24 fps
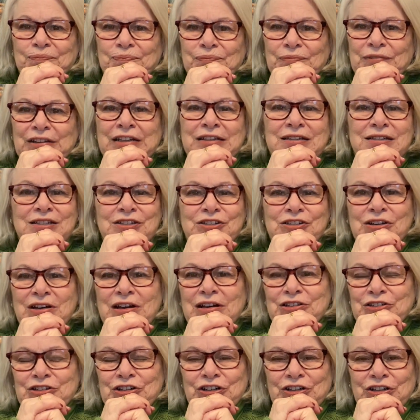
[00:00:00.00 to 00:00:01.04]
It did
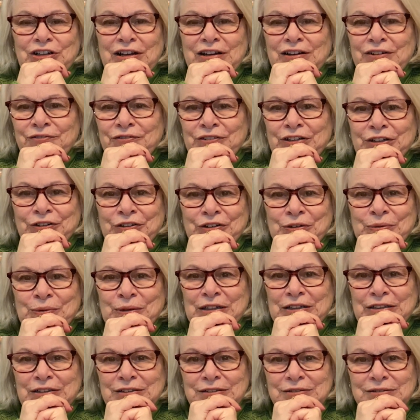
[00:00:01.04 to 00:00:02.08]
not turn out very
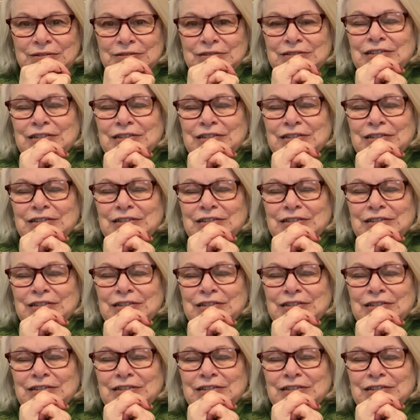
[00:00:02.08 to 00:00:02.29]
well.